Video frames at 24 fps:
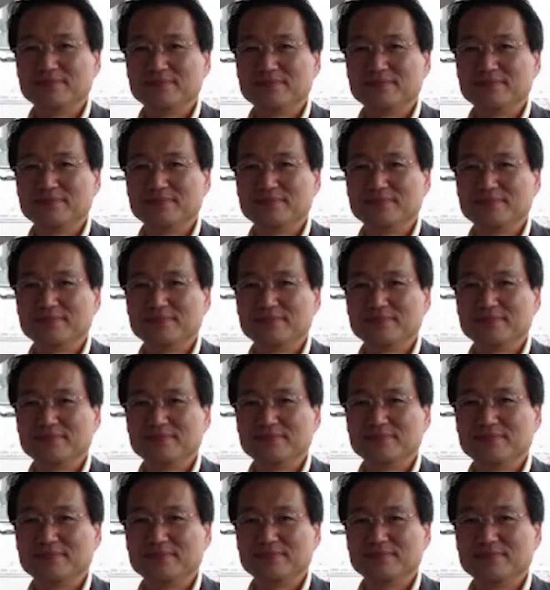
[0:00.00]

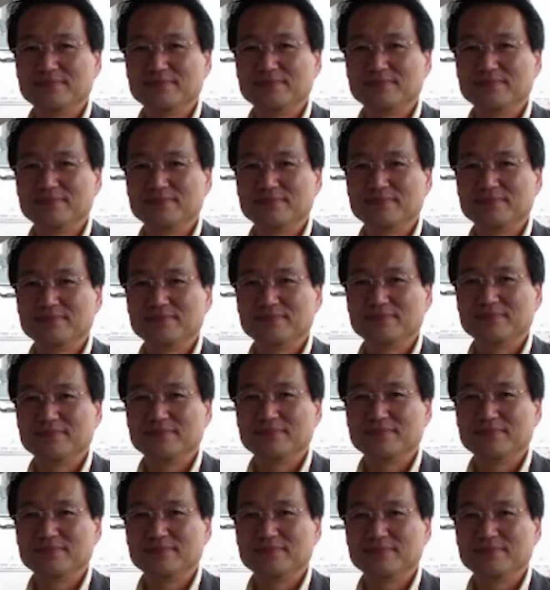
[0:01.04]
(not speaking)